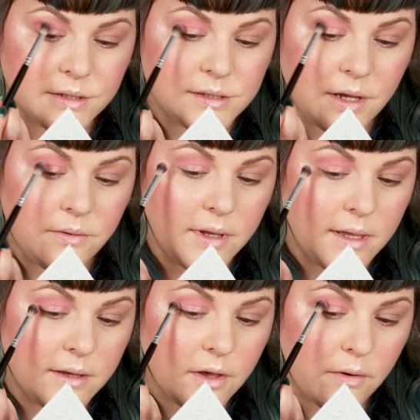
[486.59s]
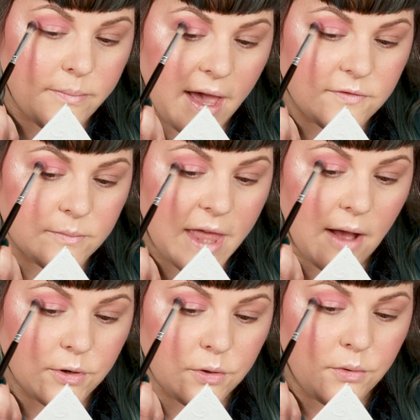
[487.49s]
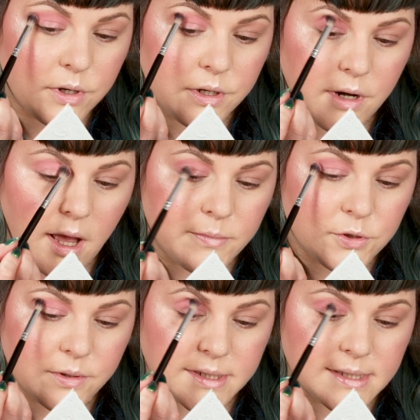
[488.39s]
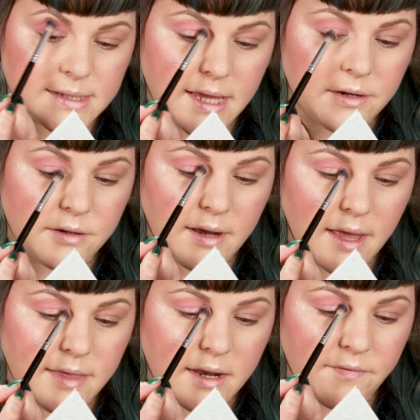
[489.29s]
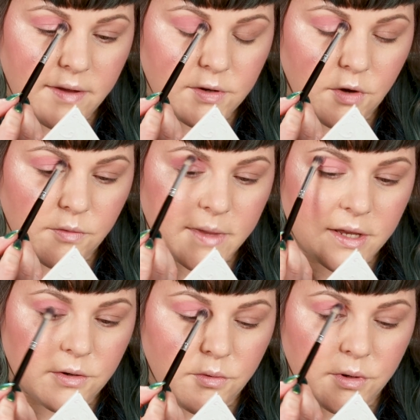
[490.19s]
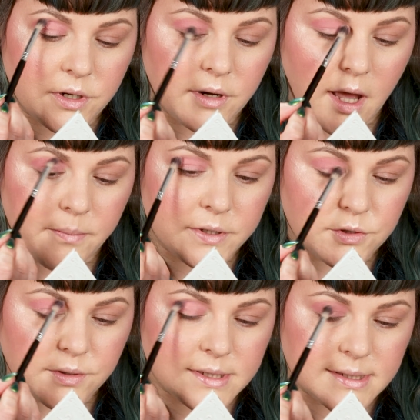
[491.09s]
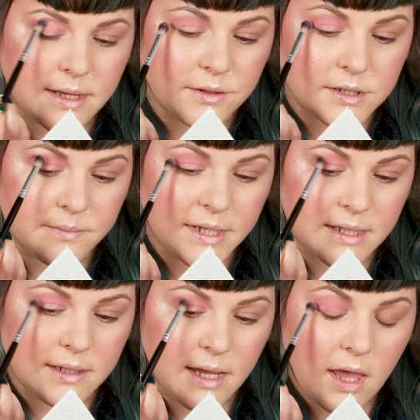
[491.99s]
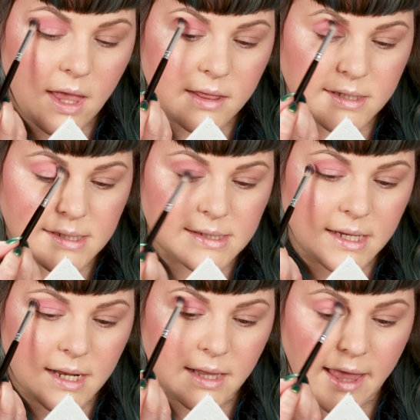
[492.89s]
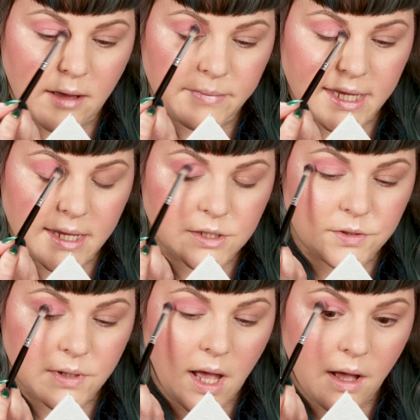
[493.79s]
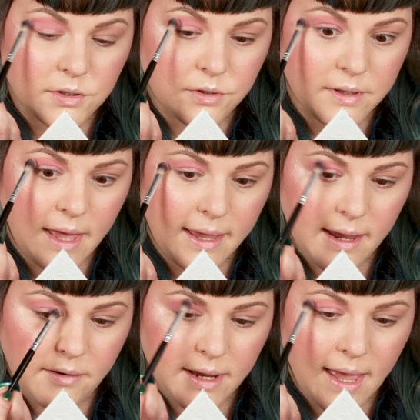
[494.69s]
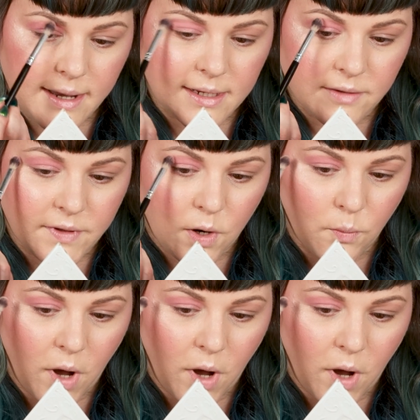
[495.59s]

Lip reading: So going back from the outer corner up towards the center, and then if I have to go from the inner corner up towards the center to meet. This is gonna allow me to contour the eye area and give it a